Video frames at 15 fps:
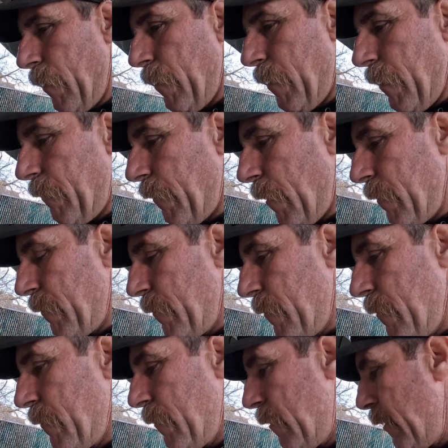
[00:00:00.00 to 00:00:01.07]
get that
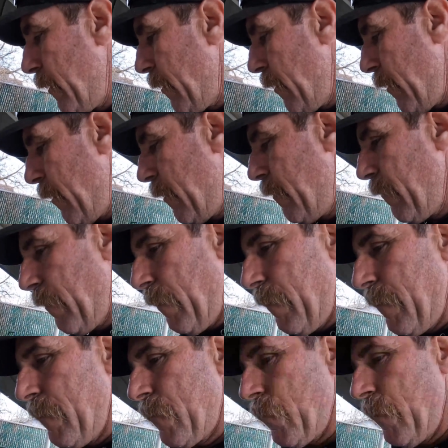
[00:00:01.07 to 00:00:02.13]
line cut, get
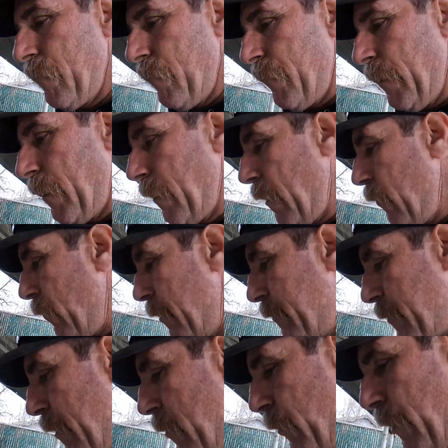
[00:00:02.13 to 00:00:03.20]
this one figured out where
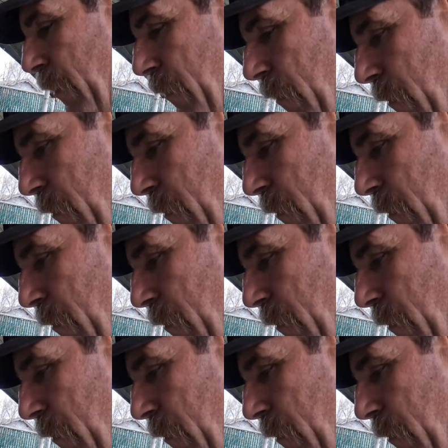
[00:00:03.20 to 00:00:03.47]
it's gonna be,